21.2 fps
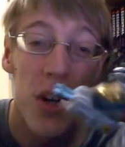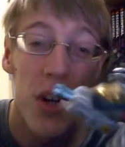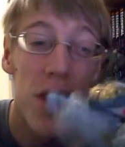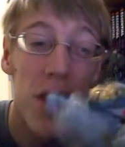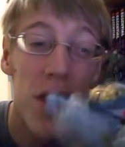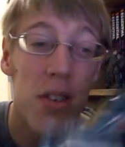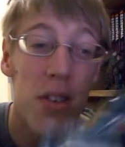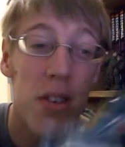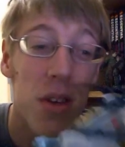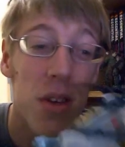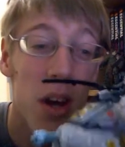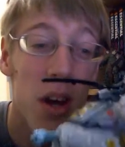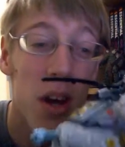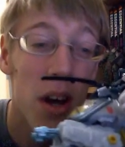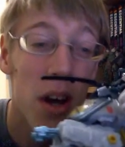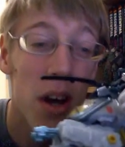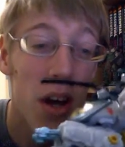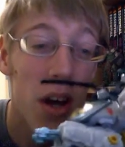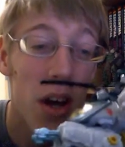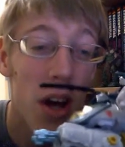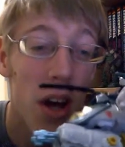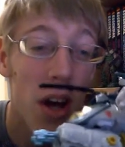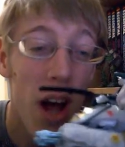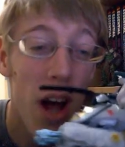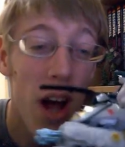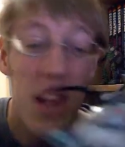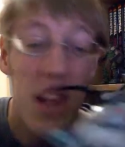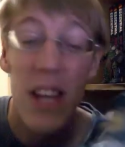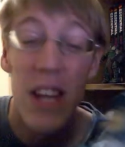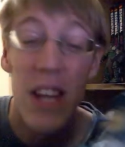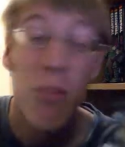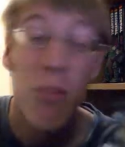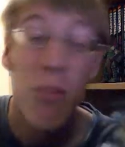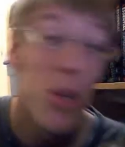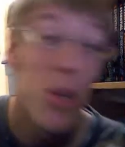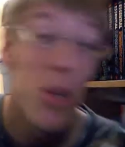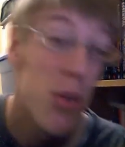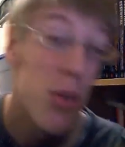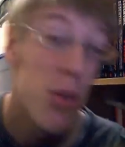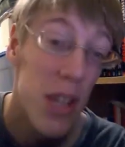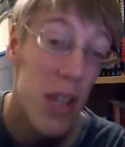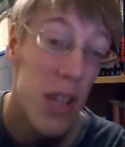is a thing of
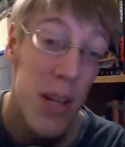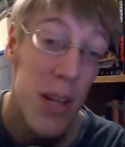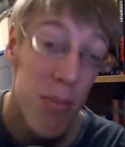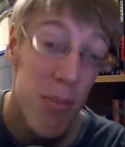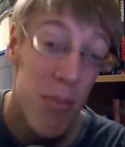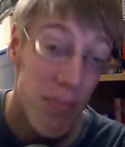beauty.